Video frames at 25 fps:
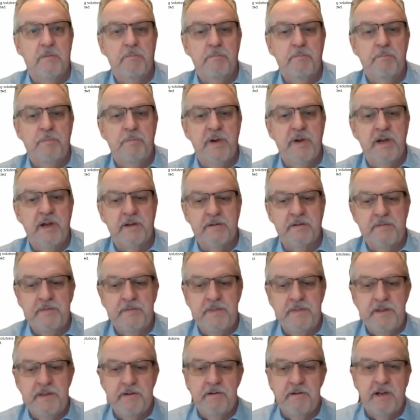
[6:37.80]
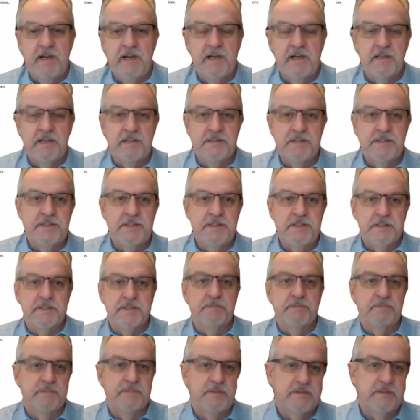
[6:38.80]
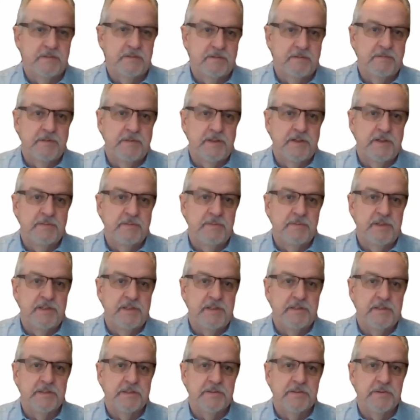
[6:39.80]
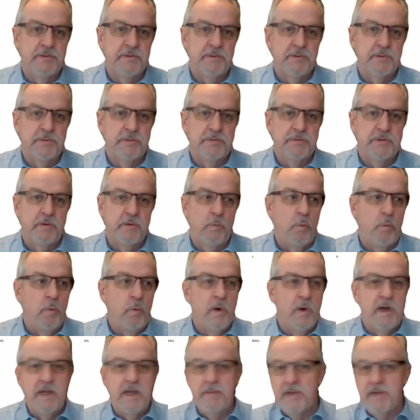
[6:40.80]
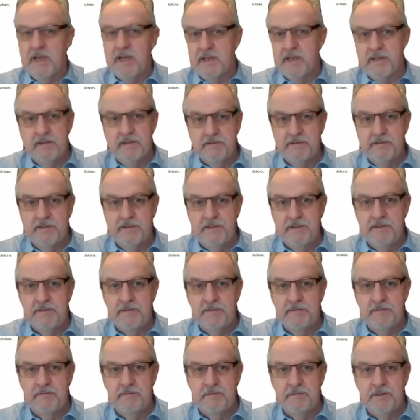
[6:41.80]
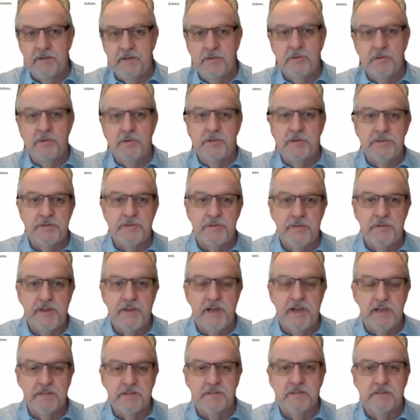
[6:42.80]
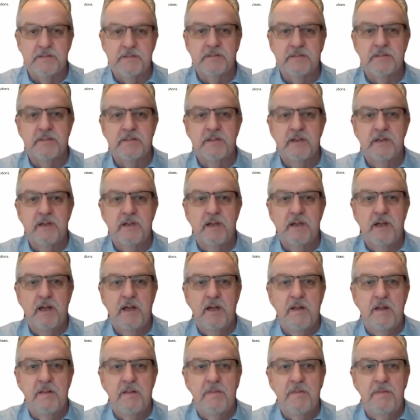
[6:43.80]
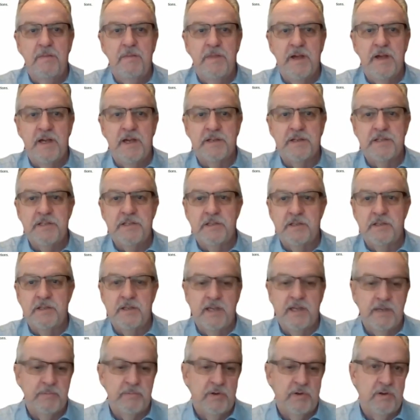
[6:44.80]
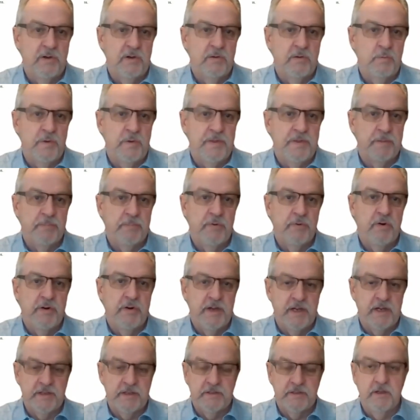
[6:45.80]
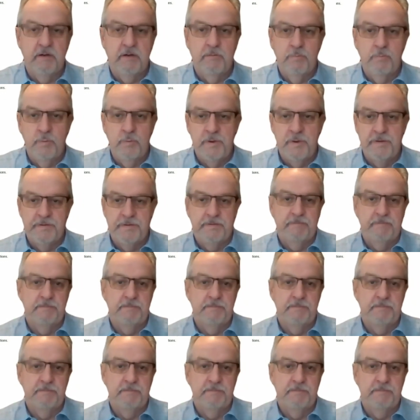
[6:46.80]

But there are systems that have been installed way back in the early 2000s that you can come along with a product with